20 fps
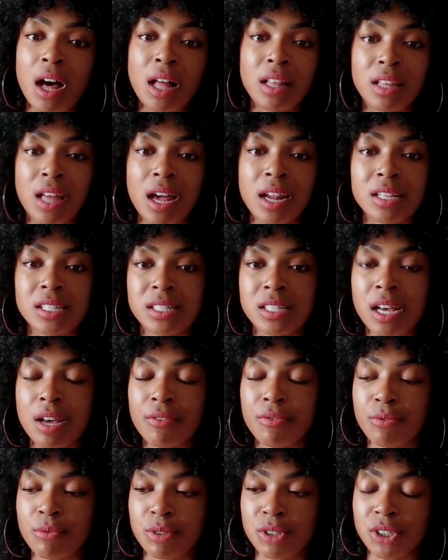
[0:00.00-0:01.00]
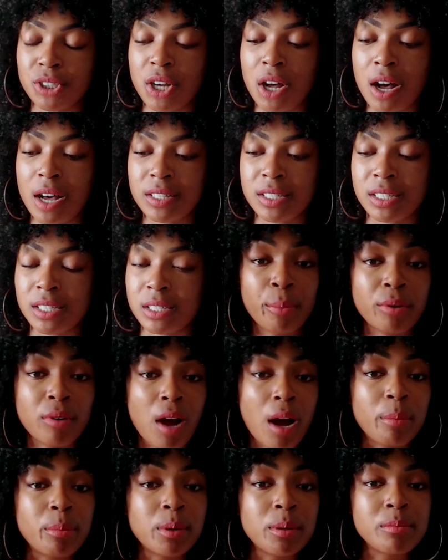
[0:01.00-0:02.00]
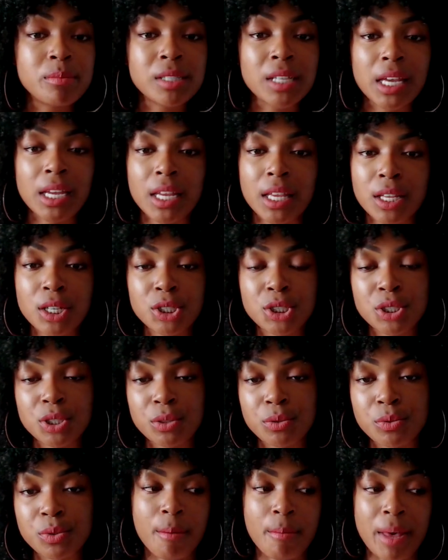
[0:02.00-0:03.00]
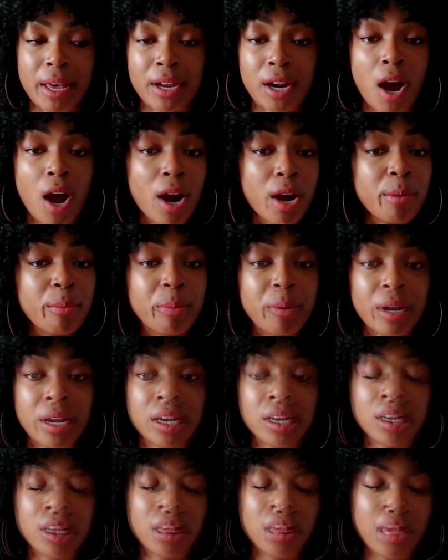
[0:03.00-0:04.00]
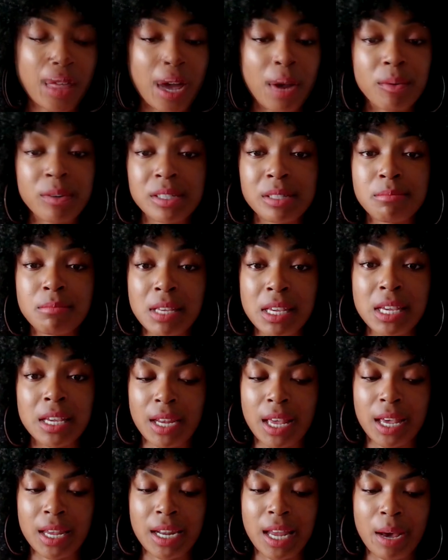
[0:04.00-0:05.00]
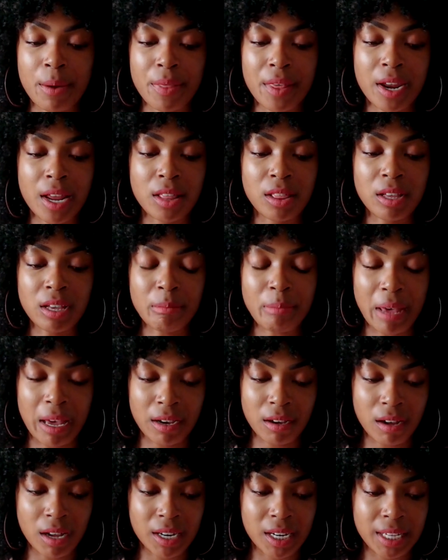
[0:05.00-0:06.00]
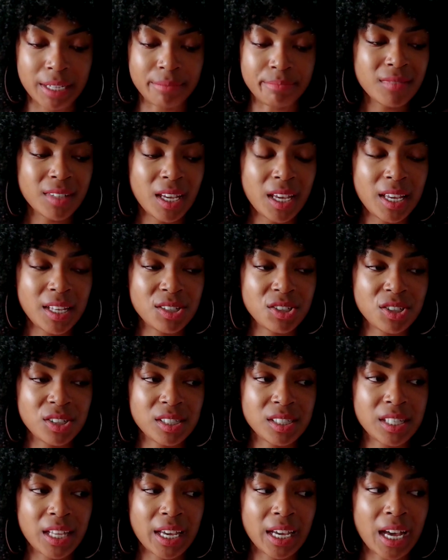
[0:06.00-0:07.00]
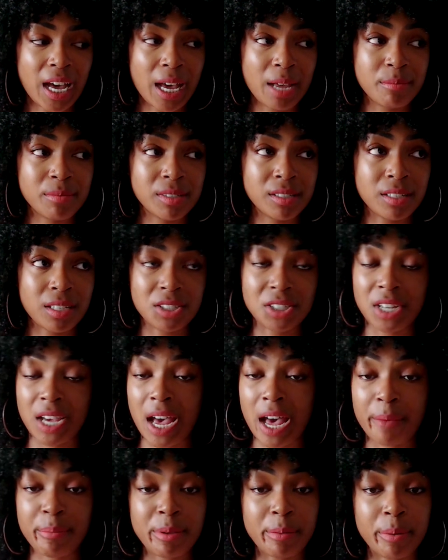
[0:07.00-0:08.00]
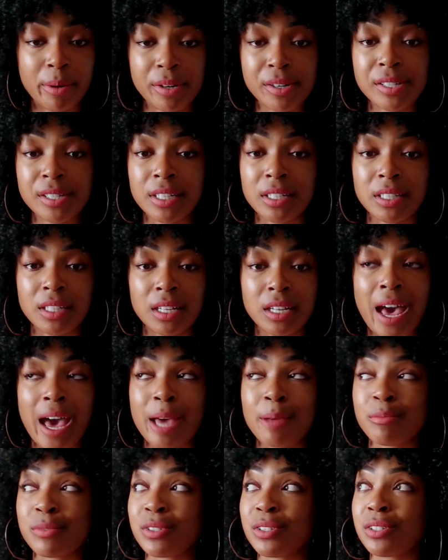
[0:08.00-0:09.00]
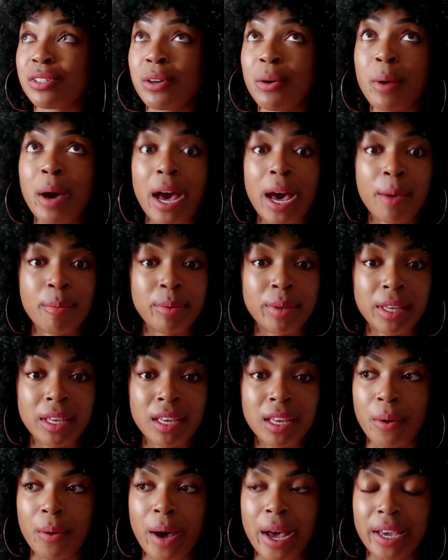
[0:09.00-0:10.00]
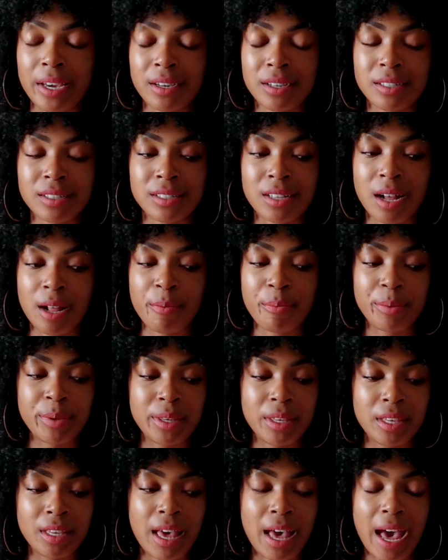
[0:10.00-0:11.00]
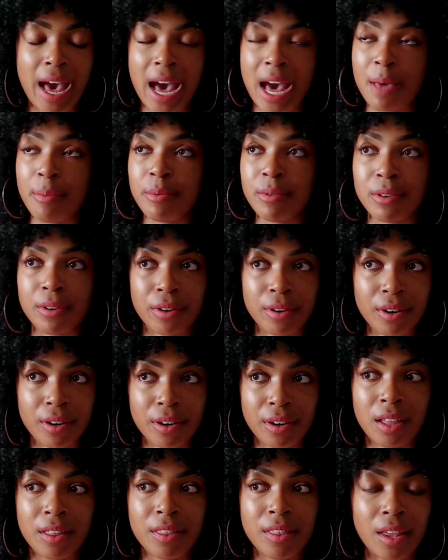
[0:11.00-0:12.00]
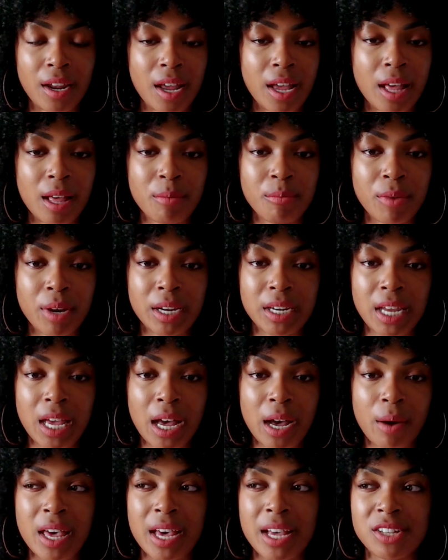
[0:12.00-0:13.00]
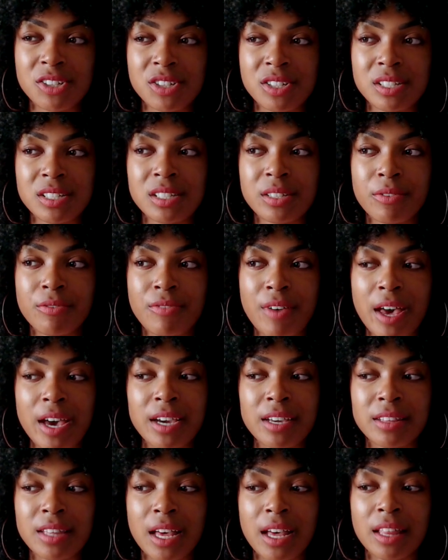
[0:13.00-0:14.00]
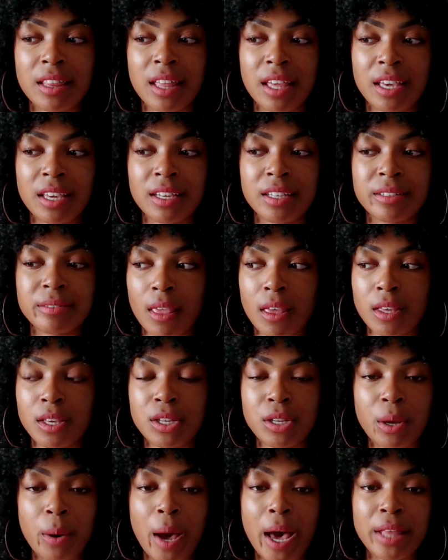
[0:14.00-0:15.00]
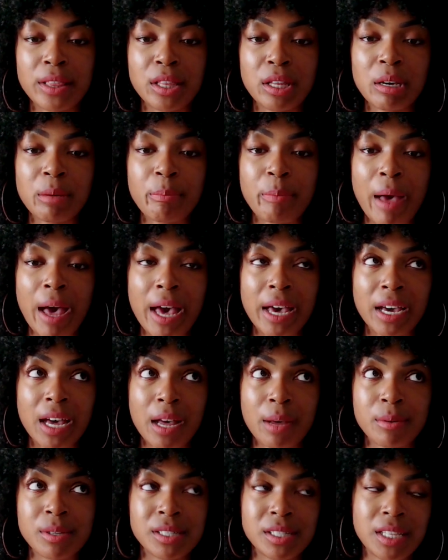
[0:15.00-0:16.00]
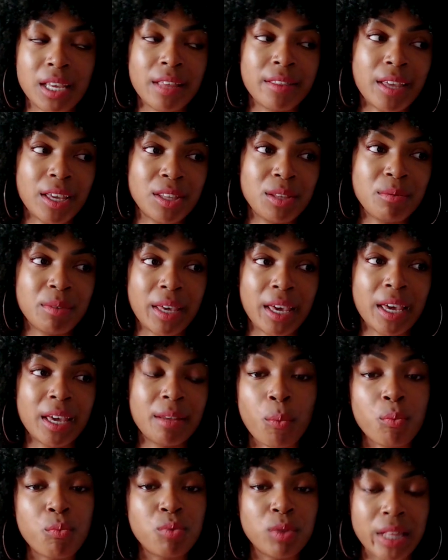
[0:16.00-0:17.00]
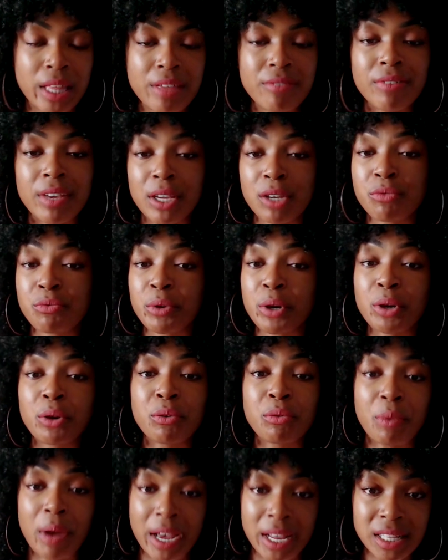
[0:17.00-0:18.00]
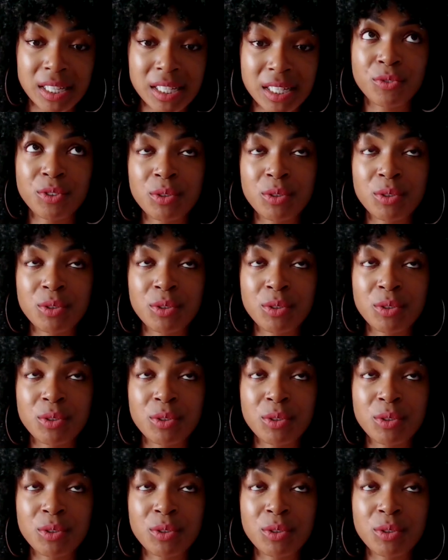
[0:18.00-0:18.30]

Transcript: a lot of stuff, which causes problems and issues and heartbreak. So that was me, and now that I look back, back on it, it's just like I'm such a happy person. I'm so happy. I could not be happier than I am right now. And just the fact that, like, you know, I look back, I was saying that you can't live in regret.